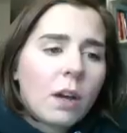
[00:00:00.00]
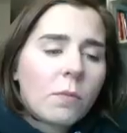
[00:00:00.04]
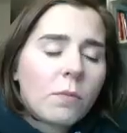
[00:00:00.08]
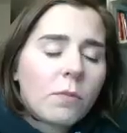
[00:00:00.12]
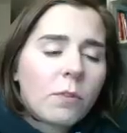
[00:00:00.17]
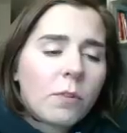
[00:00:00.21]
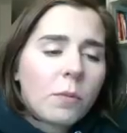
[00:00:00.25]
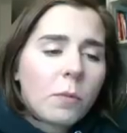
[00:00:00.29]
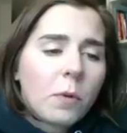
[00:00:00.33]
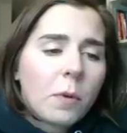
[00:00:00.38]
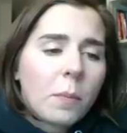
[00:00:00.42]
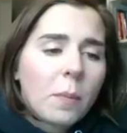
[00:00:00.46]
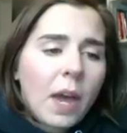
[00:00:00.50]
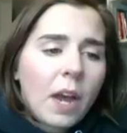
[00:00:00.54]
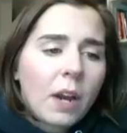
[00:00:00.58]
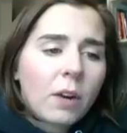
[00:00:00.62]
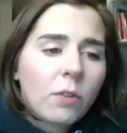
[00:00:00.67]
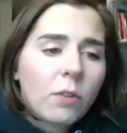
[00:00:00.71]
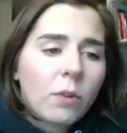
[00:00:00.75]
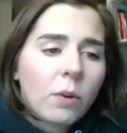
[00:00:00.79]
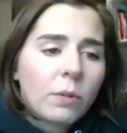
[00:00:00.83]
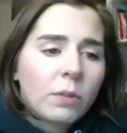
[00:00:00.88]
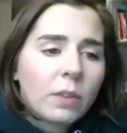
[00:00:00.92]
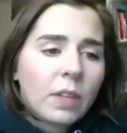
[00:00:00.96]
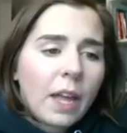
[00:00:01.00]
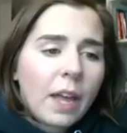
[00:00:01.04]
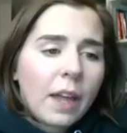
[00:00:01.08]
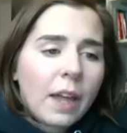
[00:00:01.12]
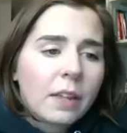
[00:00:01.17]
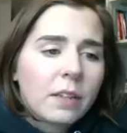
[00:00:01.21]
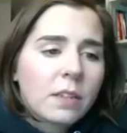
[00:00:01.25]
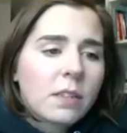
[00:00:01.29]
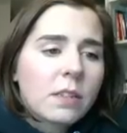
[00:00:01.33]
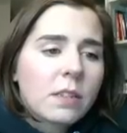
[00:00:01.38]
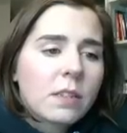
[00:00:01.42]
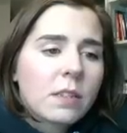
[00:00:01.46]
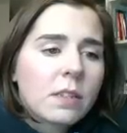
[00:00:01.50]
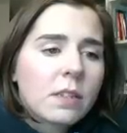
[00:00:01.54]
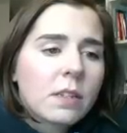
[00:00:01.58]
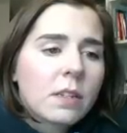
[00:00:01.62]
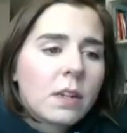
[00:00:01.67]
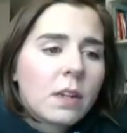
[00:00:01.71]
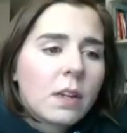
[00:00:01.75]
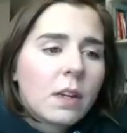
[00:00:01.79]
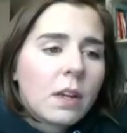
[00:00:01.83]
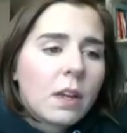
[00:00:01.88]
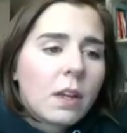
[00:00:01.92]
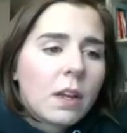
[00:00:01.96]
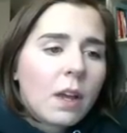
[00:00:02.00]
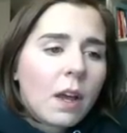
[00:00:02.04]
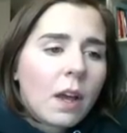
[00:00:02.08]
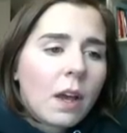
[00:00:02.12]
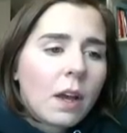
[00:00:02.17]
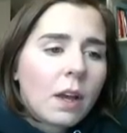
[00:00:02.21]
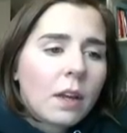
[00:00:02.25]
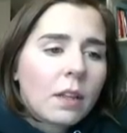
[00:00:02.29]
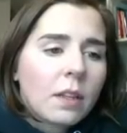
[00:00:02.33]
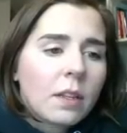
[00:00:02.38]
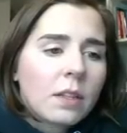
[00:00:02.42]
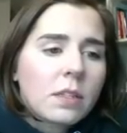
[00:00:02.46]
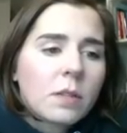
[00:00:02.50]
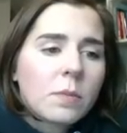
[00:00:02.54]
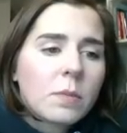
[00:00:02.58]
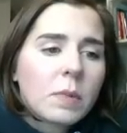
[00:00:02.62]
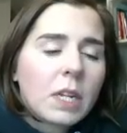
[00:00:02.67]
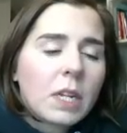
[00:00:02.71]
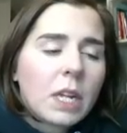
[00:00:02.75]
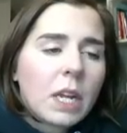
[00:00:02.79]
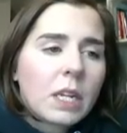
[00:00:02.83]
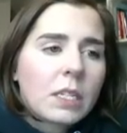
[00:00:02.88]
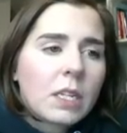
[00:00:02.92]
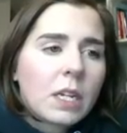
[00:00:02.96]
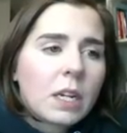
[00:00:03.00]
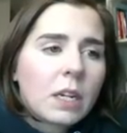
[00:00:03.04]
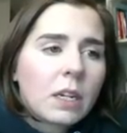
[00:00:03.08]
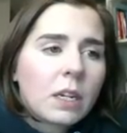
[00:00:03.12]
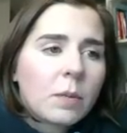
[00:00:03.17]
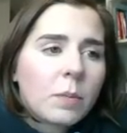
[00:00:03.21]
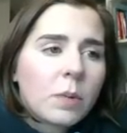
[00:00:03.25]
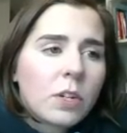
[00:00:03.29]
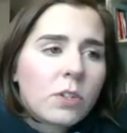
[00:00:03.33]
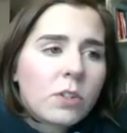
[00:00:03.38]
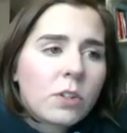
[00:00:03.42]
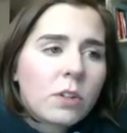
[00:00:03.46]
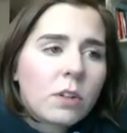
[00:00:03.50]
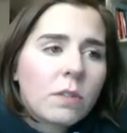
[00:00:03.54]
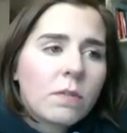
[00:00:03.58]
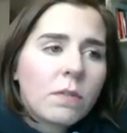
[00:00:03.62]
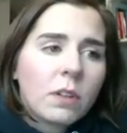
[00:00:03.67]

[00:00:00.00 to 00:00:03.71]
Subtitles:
from a macro lens that somebody had taken a picture of.